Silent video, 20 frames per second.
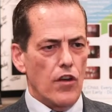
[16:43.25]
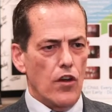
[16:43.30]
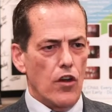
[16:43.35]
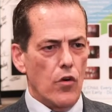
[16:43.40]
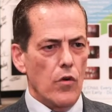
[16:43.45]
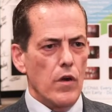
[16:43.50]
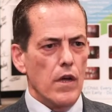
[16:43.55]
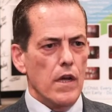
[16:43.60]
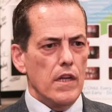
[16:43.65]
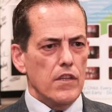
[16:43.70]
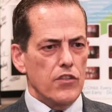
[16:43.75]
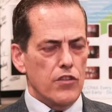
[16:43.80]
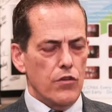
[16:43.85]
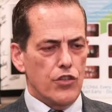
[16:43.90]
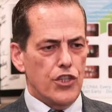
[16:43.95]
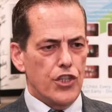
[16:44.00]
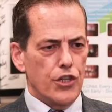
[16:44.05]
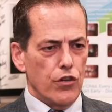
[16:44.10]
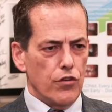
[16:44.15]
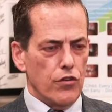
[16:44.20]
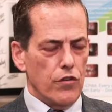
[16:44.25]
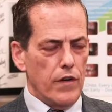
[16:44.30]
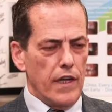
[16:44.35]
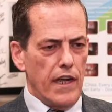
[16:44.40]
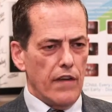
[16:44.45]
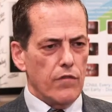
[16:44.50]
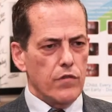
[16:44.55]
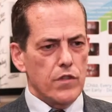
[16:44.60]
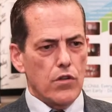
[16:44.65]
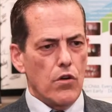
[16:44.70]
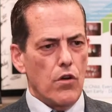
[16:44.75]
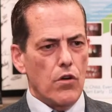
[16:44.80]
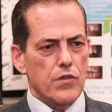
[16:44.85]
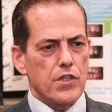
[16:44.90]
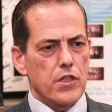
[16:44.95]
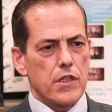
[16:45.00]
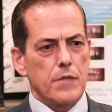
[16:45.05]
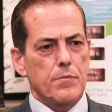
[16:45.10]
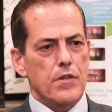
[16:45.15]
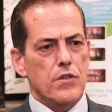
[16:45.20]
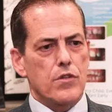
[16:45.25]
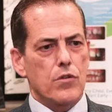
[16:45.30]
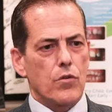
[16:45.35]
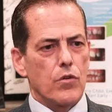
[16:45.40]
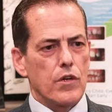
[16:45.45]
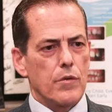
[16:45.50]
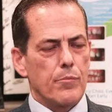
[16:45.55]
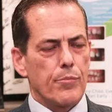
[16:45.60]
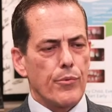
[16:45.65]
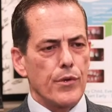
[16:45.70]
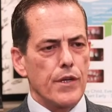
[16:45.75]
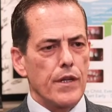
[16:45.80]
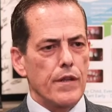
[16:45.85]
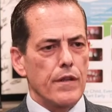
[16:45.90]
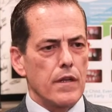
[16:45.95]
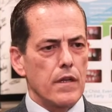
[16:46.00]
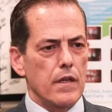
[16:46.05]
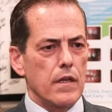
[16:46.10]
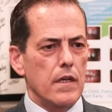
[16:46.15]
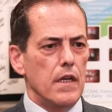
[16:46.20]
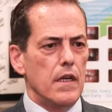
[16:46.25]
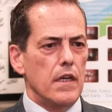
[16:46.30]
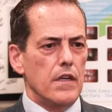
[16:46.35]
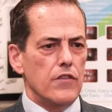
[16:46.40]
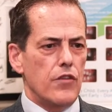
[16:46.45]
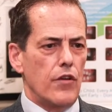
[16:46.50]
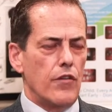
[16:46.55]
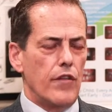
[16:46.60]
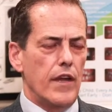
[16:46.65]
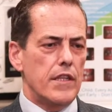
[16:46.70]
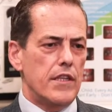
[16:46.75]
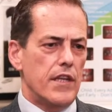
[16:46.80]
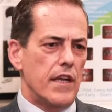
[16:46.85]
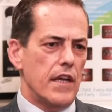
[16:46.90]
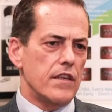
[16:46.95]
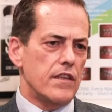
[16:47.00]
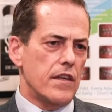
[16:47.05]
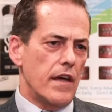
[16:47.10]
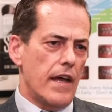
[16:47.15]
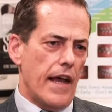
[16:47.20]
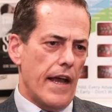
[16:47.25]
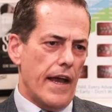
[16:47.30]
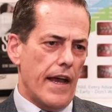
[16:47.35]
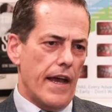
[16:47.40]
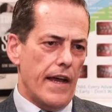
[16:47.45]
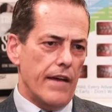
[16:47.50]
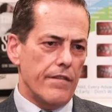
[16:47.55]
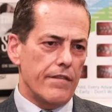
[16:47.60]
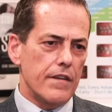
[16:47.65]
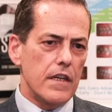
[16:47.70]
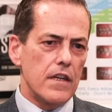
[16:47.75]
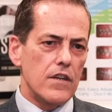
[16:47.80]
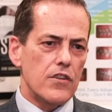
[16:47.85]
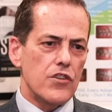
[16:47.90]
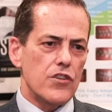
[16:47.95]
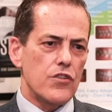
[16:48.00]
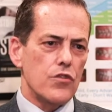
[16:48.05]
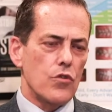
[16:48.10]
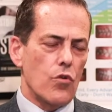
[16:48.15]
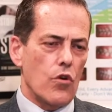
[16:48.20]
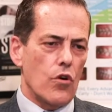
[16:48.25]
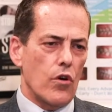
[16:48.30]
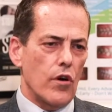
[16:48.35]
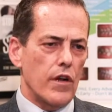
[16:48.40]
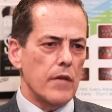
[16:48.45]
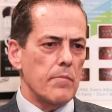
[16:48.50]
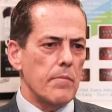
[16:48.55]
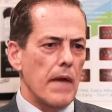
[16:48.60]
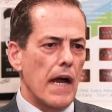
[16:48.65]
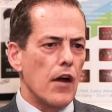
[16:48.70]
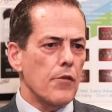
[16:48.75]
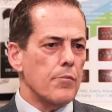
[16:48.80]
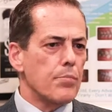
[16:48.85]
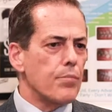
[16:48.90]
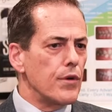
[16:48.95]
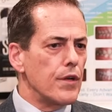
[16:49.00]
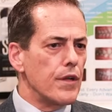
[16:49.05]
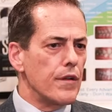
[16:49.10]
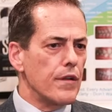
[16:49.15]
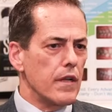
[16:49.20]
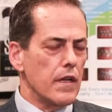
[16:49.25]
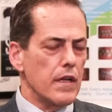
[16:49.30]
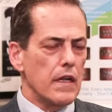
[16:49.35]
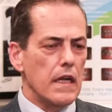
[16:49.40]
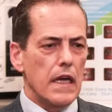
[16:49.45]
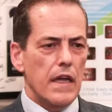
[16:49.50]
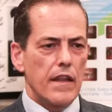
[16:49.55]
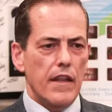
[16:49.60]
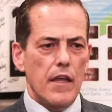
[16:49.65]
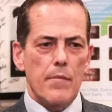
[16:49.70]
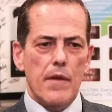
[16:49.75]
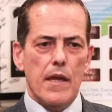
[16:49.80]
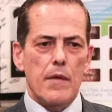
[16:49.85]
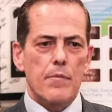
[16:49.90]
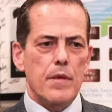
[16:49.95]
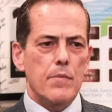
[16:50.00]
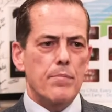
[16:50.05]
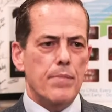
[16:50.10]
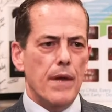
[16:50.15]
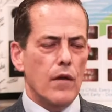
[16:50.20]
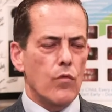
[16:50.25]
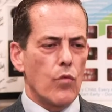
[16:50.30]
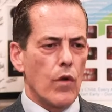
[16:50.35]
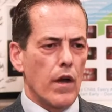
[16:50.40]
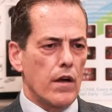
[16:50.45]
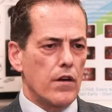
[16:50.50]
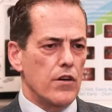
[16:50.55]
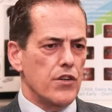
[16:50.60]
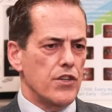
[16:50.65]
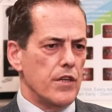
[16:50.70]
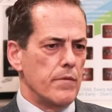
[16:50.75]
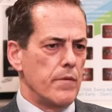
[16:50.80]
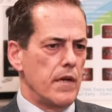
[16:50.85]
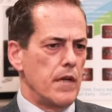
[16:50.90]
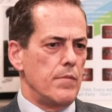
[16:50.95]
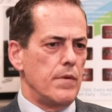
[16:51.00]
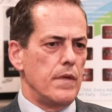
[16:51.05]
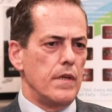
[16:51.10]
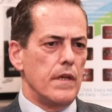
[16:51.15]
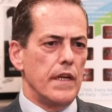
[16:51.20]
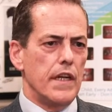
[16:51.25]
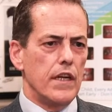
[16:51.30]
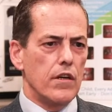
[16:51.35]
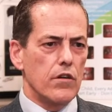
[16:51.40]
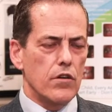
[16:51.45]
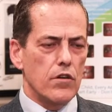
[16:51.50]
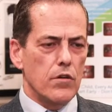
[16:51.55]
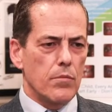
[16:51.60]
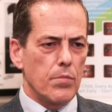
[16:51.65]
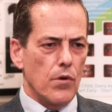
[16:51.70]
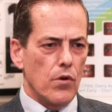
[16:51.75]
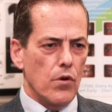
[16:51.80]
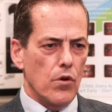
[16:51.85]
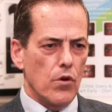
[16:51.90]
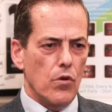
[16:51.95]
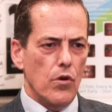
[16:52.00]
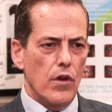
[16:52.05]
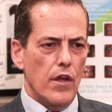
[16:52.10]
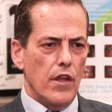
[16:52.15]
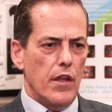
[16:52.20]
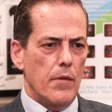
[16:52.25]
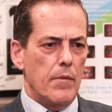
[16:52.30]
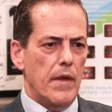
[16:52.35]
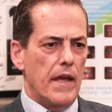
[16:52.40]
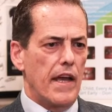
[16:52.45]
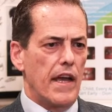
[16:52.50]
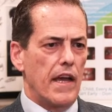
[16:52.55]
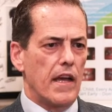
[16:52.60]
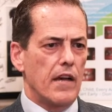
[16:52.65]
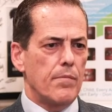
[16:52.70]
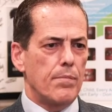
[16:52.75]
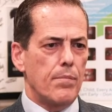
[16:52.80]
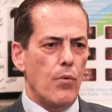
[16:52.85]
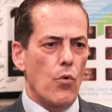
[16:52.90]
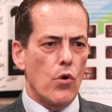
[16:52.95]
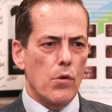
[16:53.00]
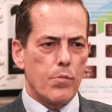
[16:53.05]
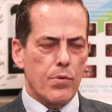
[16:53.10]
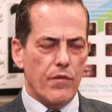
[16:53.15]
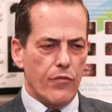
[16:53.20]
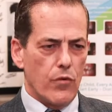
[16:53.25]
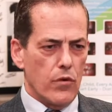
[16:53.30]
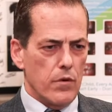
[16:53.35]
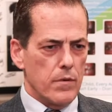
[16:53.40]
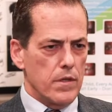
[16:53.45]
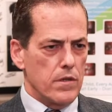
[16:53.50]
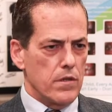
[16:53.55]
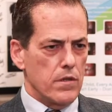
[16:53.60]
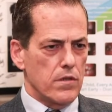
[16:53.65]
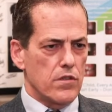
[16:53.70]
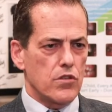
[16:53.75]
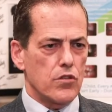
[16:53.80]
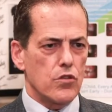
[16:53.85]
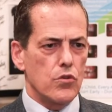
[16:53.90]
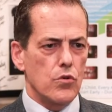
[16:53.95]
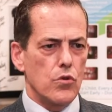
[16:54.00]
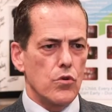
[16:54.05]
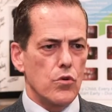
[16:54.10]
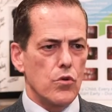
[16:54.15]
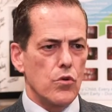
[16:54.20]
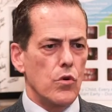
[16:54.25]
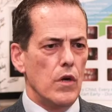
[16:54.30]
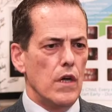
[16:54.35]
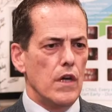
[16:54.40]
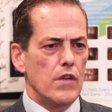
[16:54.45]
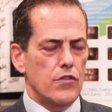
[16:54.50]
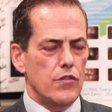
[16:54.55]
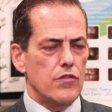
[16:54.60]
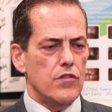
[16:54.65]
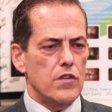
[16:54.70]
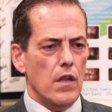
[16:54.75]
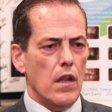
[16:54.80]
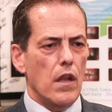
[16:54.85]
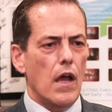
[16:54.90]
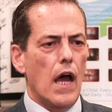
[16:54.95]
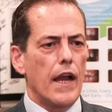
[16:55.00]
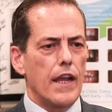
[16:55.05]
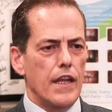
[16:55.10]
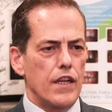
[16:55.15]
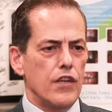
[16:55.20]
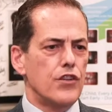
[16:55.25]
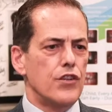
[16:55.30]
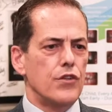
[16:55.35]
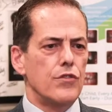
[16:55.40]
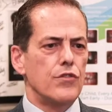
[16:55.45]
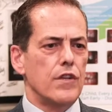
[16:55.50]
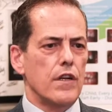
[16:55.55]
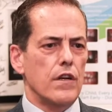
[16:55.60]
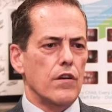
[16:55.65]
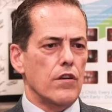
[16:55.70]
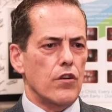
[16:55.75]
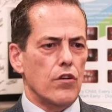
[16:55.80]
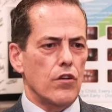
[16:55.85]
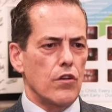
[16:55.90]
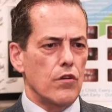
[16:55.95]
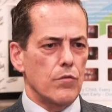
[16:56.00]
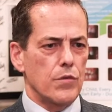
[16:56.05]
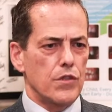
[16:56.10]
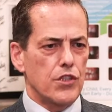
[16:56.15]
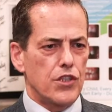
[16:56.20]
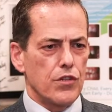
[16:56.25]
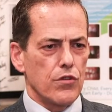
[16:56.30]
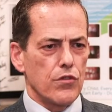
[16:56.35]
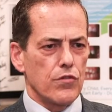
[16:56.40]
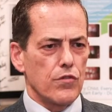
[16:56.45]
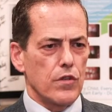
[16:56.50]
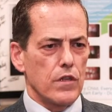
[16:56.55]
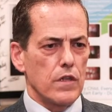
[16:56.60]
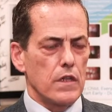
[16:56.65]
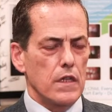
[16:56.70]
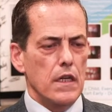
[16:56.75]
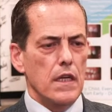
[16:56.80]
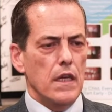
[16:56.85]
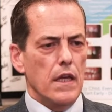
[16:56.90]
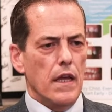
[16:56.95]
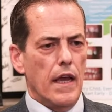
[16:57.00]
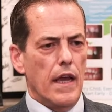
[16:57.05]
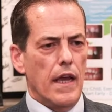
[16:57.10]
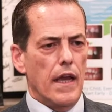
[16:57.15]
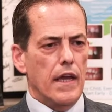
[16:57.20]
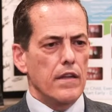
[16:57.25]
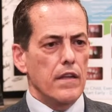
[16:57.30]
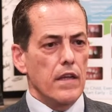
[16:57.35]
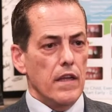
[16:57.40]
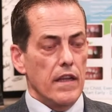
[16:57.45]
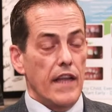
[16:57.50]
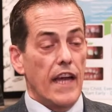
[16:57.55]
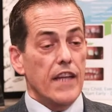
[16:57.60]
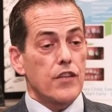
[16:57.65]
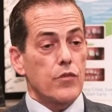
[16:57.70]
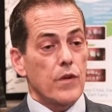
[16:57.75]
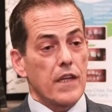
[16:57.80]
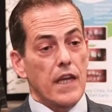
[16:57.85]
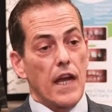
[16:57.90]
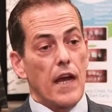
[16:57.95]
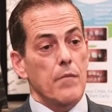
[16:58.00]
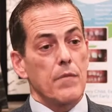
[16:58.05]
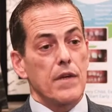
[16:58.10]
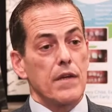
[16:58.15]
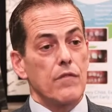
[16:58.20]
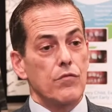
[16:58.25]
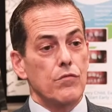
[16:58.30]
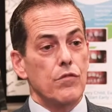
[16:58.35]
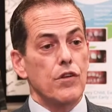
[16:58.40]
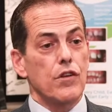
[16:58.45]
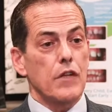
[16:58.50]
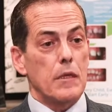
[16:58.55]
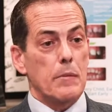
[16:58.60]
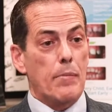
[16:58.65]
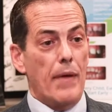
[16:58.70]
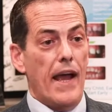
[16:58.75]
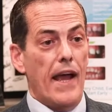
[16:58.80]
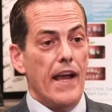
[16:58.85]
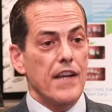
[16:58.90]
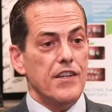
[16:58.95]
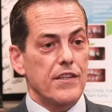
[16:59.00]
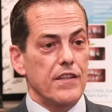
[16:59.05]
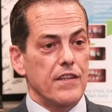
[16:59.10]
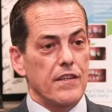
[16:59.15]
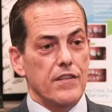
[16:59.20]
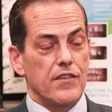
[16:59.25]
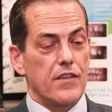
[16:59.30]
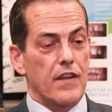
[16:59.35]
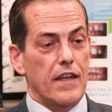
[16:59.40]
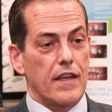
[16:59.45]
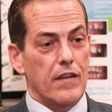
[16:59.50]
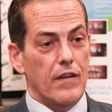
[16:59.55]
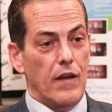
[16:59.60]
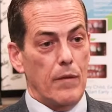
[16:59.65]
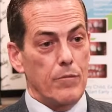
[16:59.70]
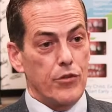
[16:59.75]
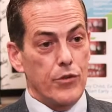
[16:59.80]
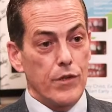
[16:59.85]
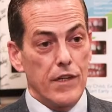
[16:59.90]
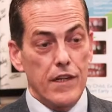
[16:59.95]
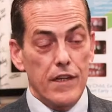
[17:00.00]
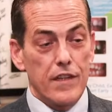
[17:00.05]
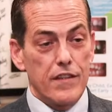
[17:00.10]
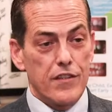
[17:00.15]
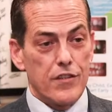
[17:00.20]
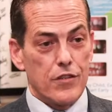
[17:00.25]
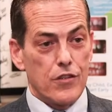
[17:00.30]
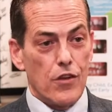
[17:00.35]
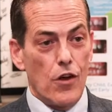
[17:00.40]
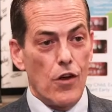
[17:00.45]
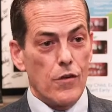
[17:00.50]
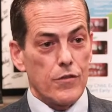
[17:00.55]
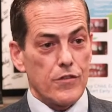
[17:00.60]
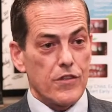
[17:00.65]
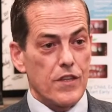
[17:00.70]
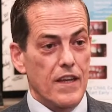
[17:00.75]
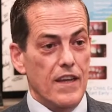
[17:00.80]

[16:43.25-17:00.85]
So children have what's called sleep disordered breathing. So they tend to have snoring, mouth breathing. They may be bedwetters. They may be irritable. They may have poor performance at school. So there's a lot of issues that are occurring with children. And that's what got me really passionate, is like, I'm treating these adults.